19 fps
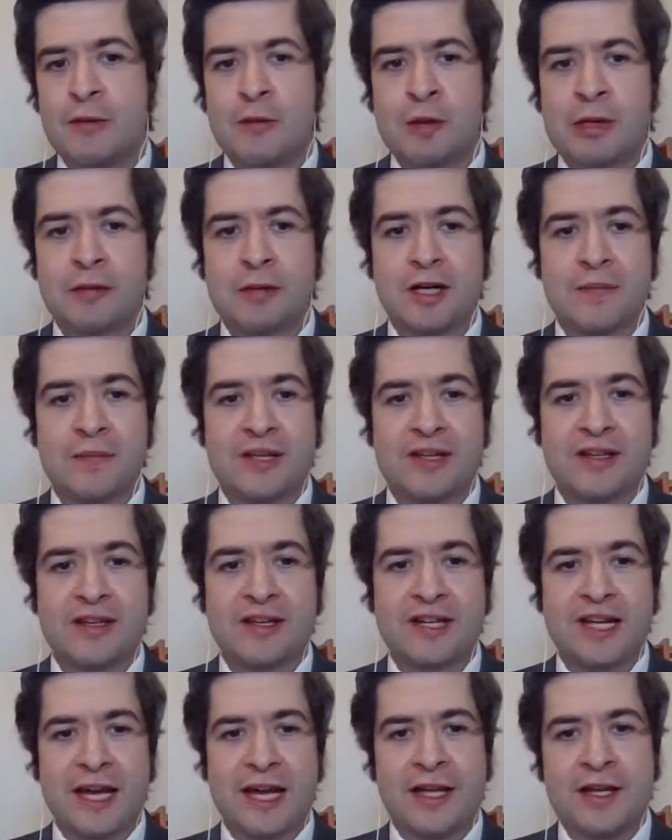We're going to be
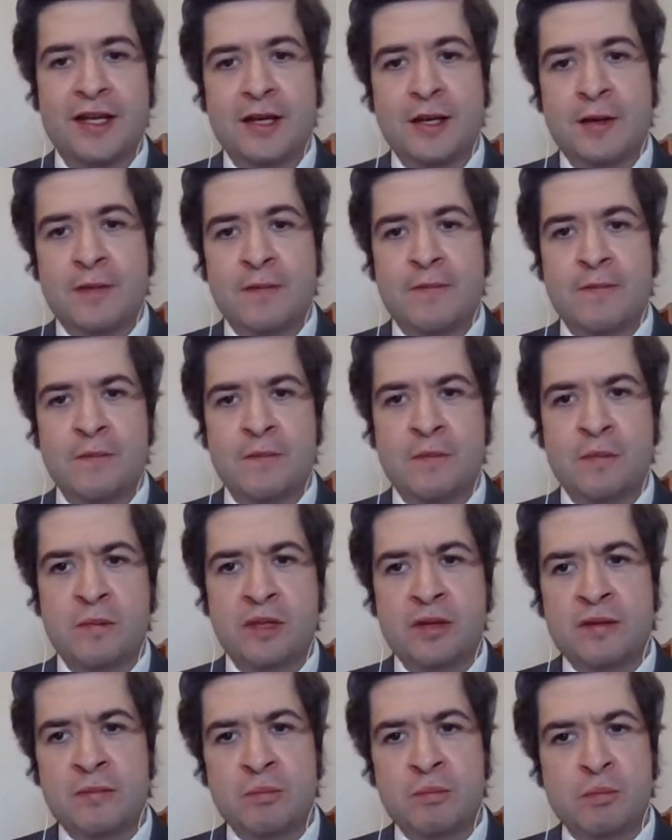looking at
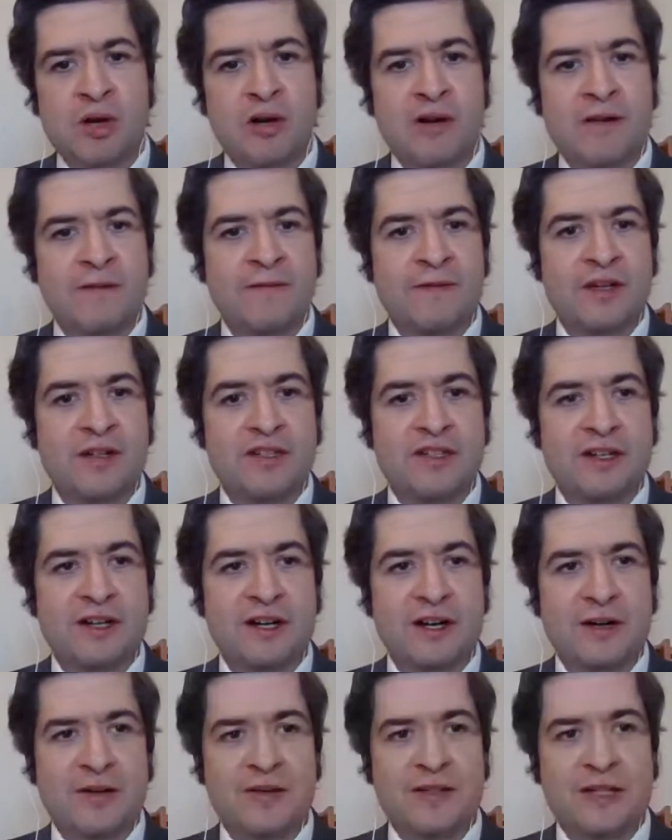more future
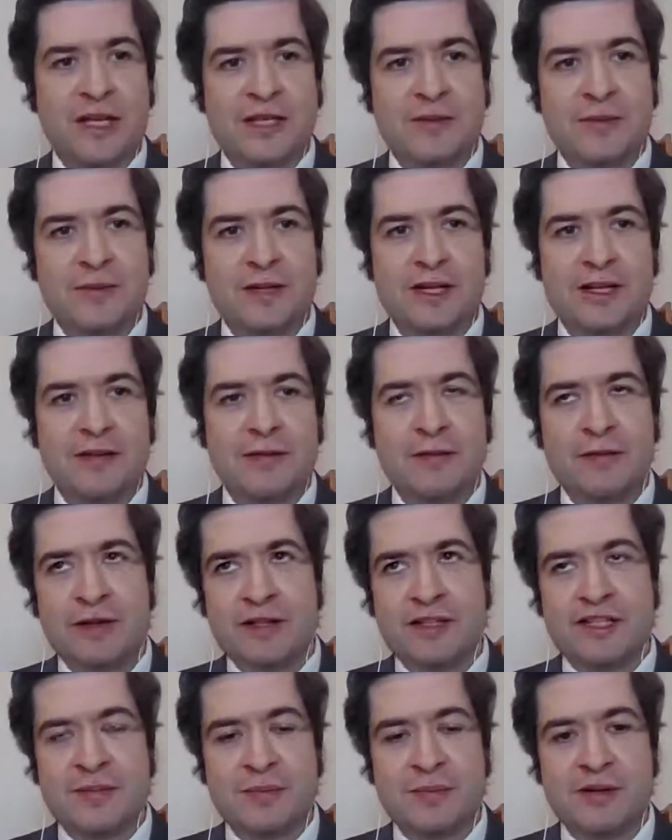hosts as well for
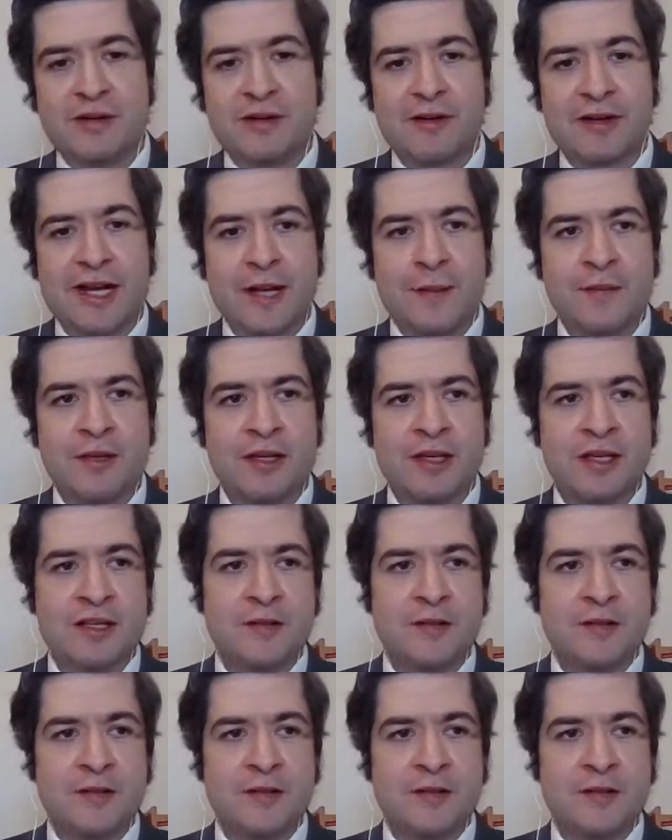this program